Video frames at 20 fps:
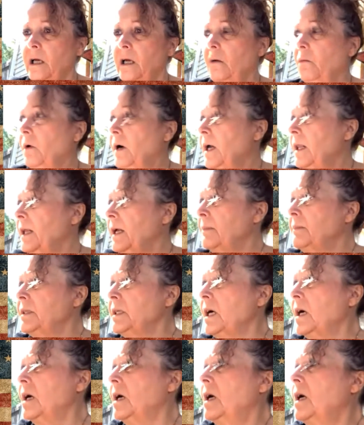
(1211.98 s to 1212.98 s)
While I'm
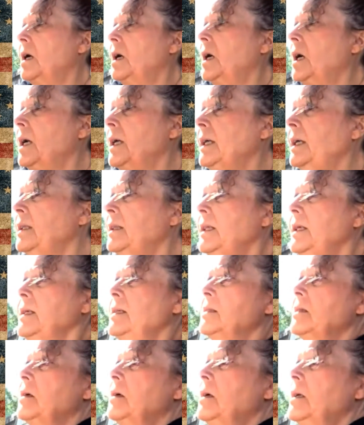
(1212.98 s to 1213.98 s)
tying
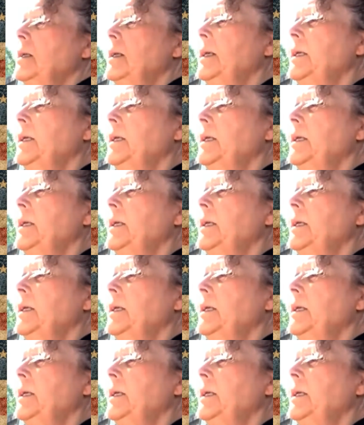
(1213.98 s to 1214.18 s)
these on